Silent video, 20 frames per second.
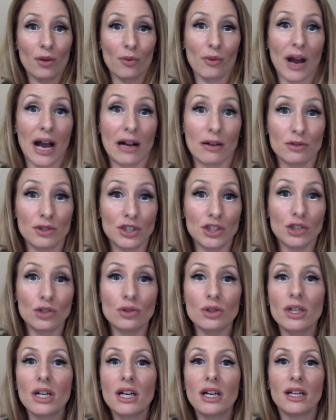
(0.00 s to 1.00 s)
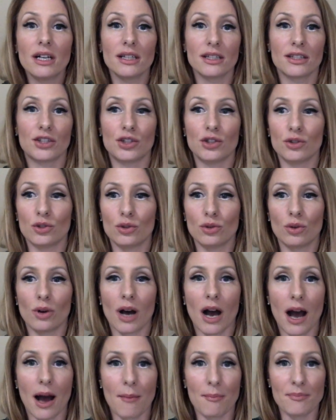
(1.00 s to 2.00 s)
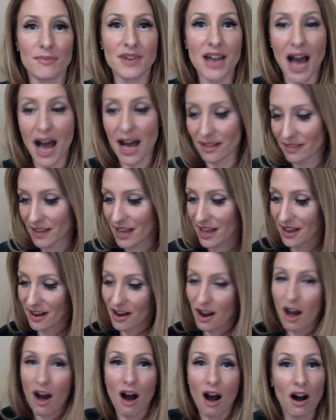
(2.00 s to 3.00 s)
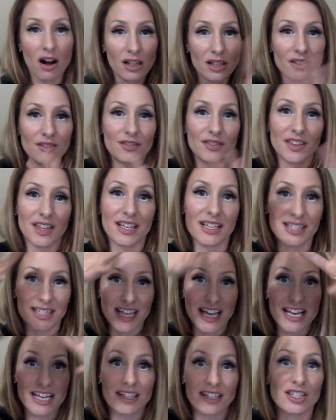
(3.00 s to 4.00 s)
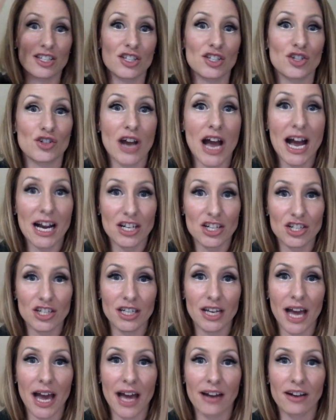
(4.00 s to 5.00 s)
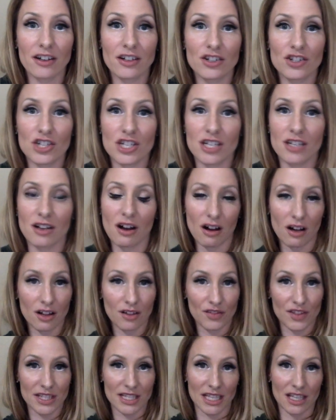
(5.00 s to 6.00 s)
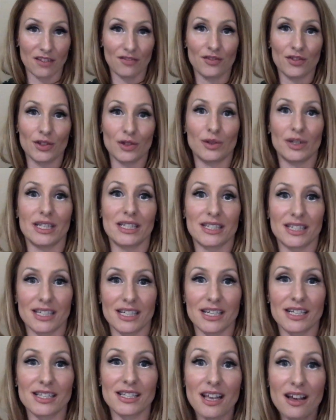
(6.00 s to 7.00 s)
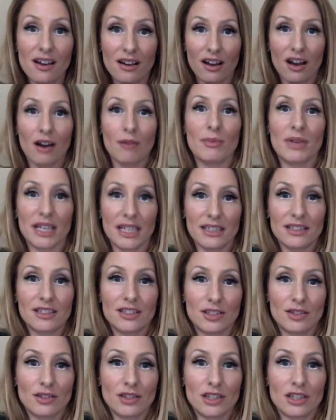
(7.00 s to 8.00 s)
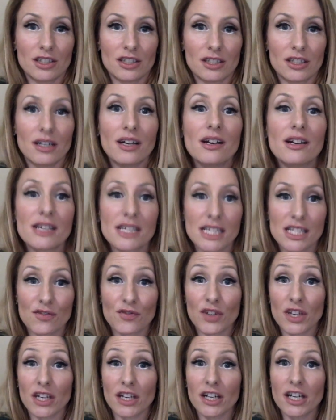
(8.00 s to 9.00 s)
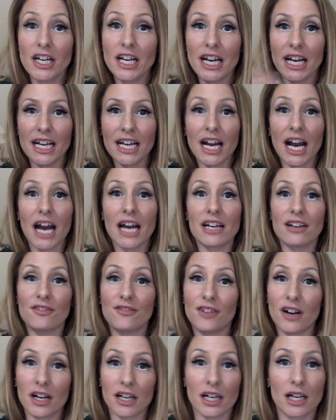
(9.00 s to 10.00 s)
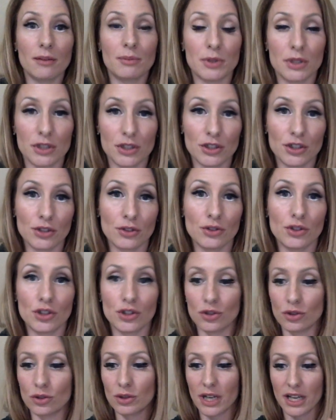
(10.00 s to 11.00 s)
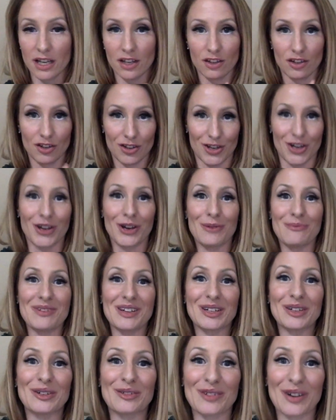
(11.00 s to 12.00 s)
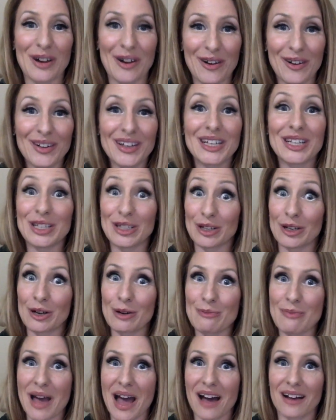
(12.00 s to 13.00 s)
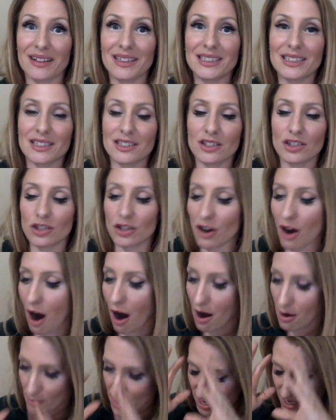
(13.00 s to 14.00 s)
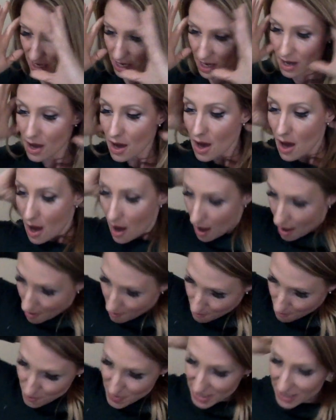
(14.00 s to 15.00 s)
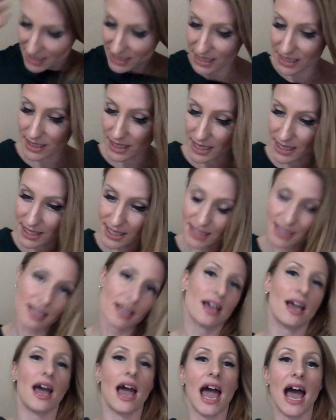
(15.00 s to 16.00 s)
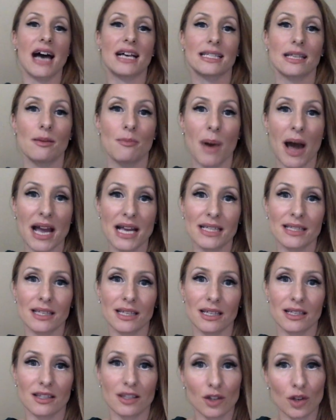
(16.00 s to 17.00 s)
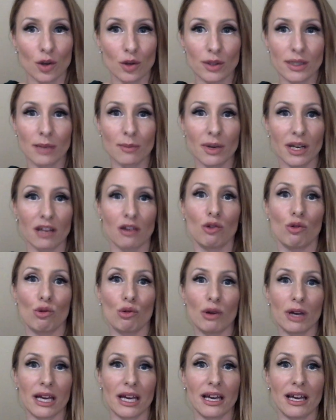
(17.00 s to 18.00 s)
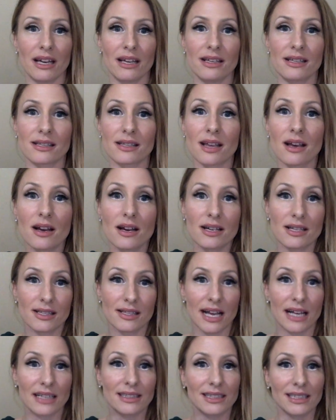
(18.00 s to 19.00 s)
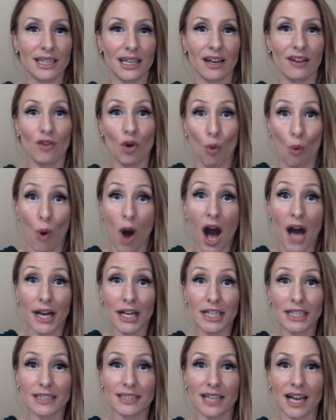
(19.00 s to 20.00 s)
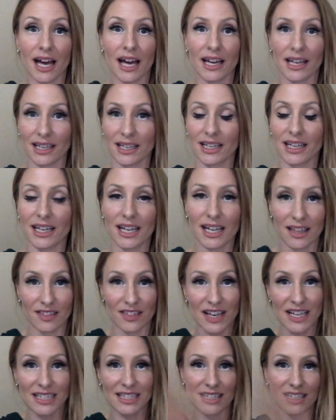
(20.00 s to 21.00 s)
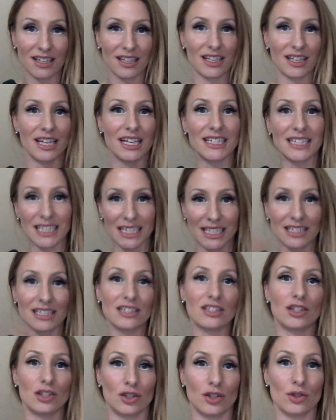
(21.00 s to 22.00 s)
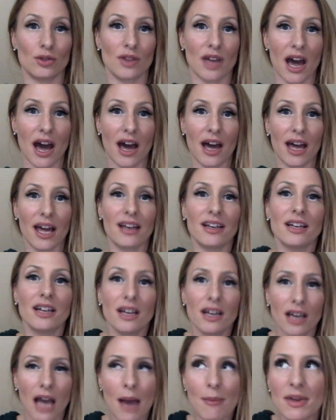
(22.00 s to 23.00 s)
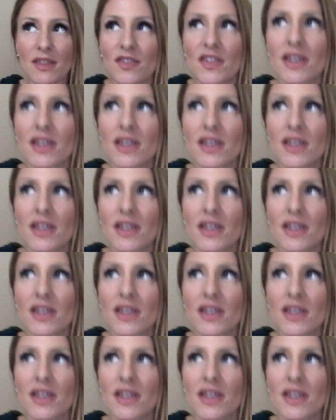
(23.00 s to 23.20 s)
around you to um, not let all of this like distraction energy and all of these influences come into your sphere and kind of fuck up your juju and your middle road and your balance and your harmony. Um, because it does... As a Pisces, you know, somebody who is sensitive, a water sign, that's, it's easy to do that. And I mean,